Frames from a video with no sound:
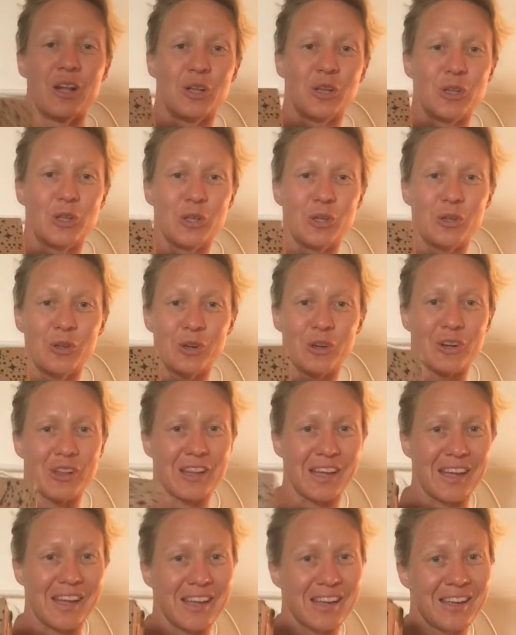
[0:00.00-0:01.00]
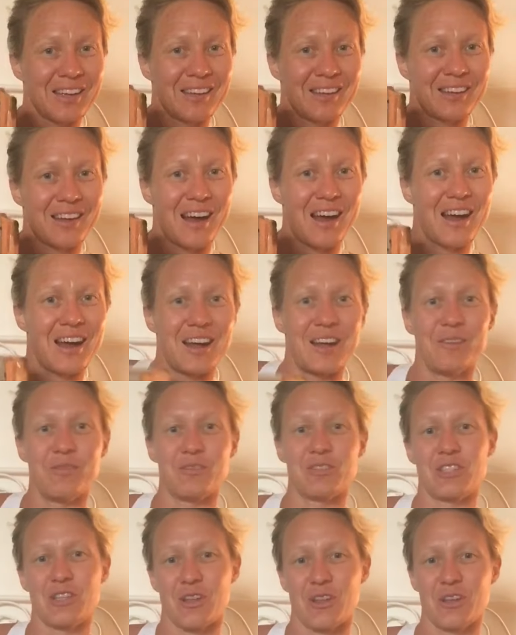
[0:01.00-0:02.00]
Lunarly.
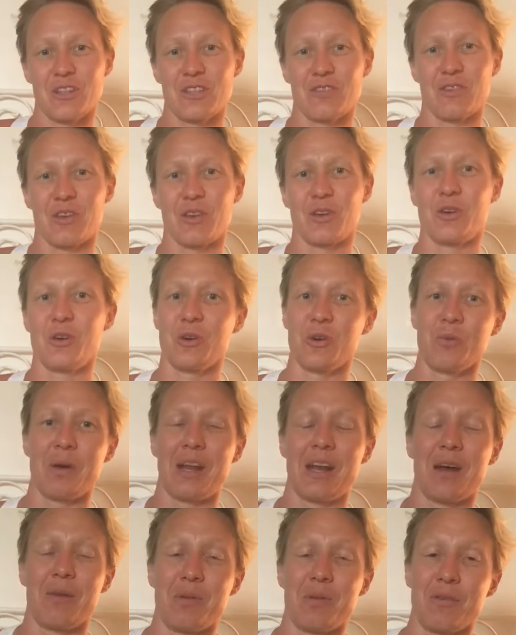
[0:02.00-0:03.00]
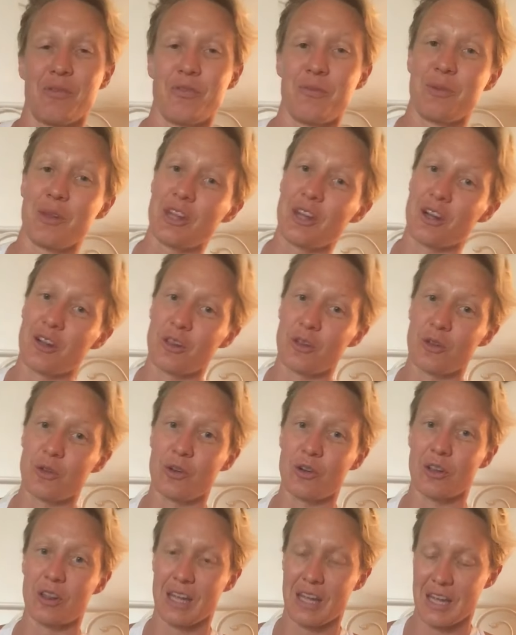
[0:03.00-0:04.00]
So those of you who might not be familiar,
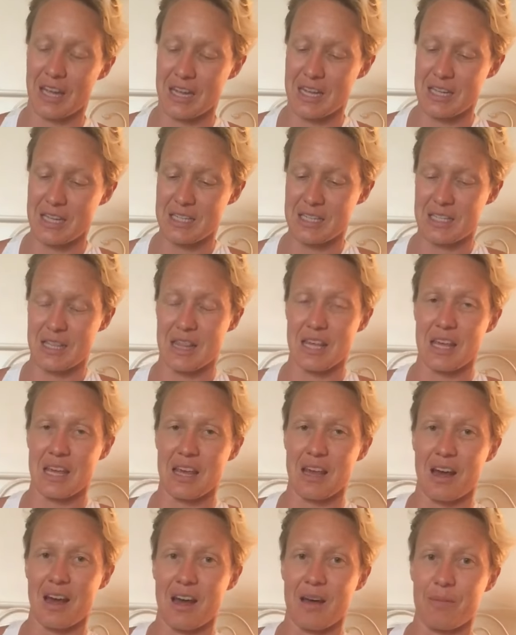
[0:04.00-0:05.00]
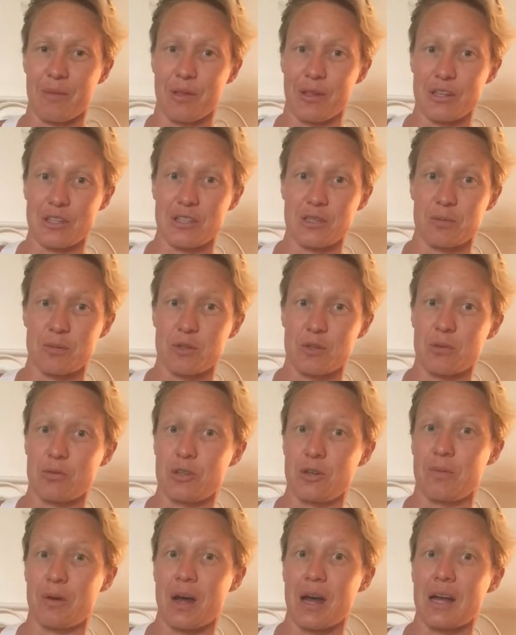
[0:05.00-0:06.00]
Lunarly is the monthly
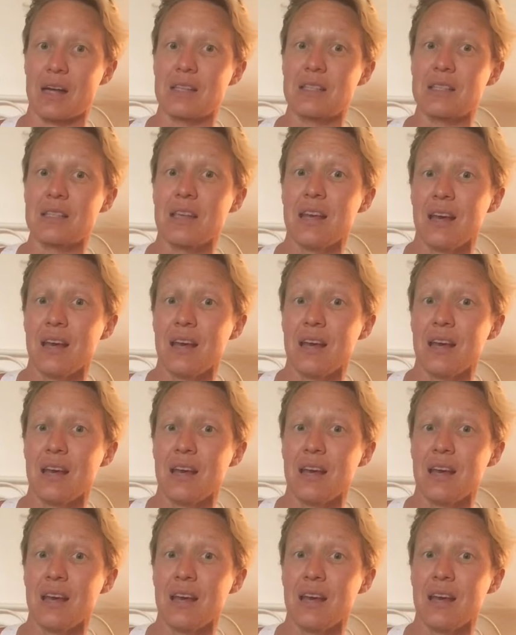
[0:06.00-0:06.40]
subscription box